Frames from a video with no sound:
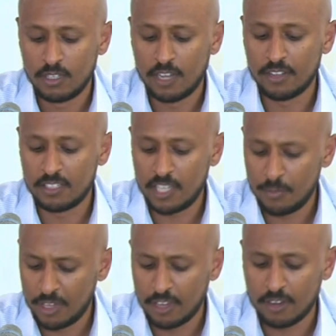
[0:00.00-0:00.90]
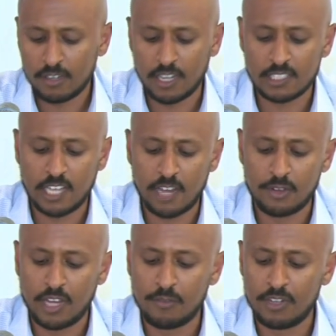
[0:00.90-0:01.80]
And the team here has
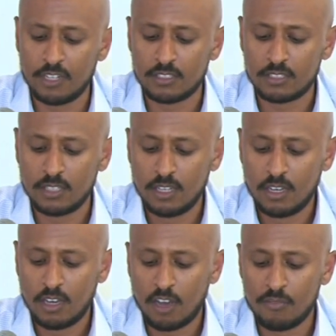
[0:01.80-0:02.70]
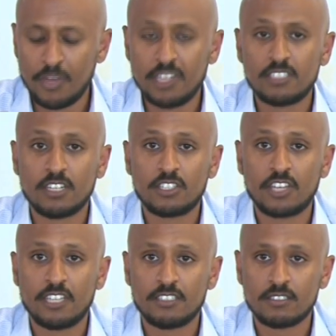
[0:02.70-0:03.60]
gathered evidence of many such
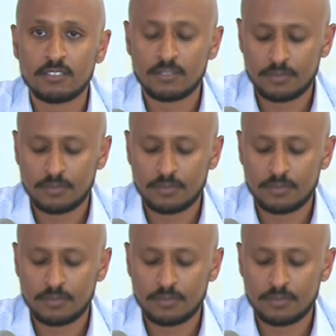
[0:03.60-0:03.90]
cases.